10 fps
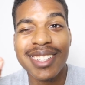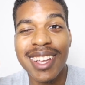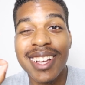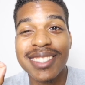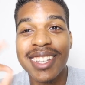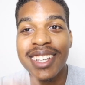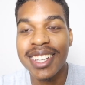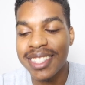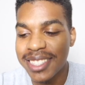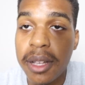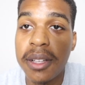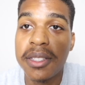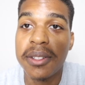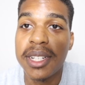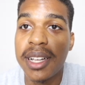I'll say that.
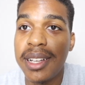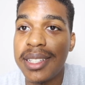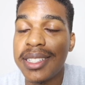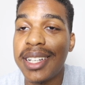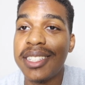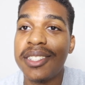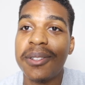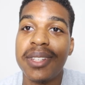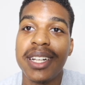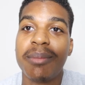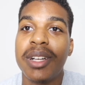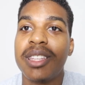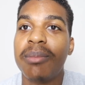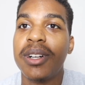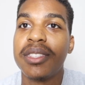Also, the cons that I don't like about
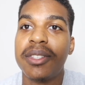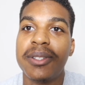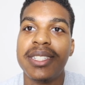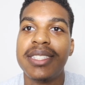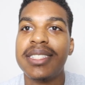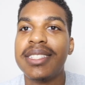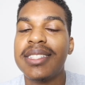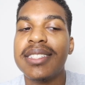the Mark three